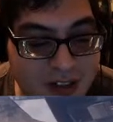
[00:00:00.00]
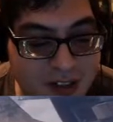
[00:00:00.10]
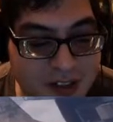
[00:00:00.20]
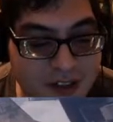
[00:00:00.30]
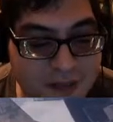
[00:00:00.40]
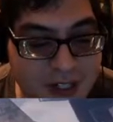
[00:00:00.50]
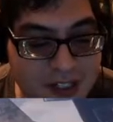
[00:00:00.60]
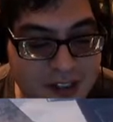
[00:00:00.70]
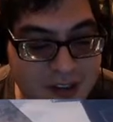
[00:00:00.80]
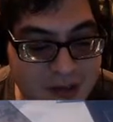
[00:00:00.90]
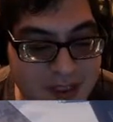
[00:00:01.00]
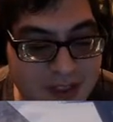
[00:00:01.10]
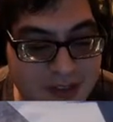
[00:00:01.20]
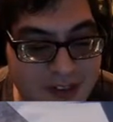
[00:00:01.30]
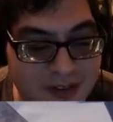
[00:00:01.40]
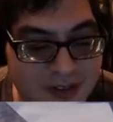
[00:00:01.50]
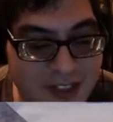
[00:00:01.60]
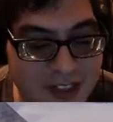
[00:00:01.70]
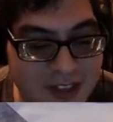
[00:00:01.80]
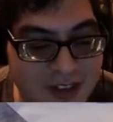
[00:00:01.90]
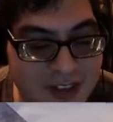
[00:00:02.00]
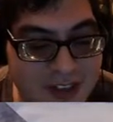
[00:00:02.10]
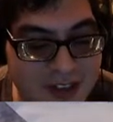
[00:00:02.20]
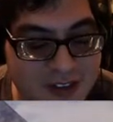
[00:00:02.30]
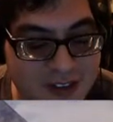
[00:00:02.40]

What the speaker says: all the fake news. Wait, no. We're not gonna do that.